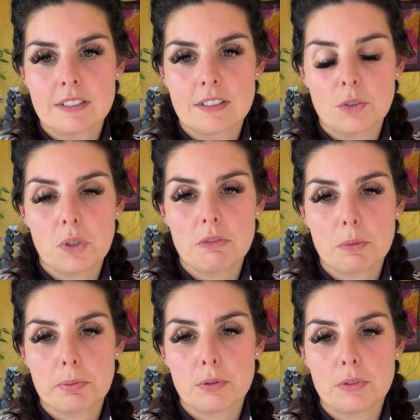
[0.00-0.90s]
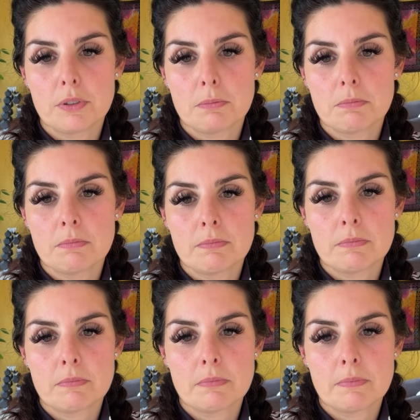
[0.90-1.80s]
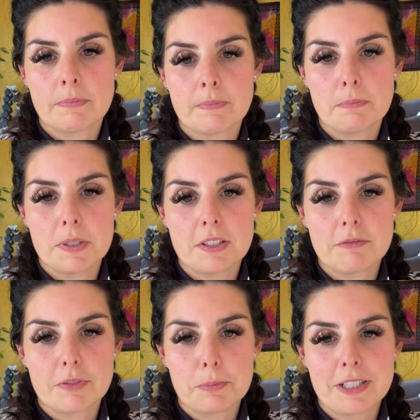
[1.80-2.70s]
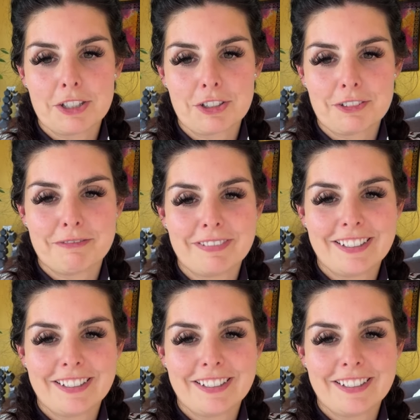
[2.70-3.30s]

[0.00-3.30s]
Or I'll report them. Misinformation.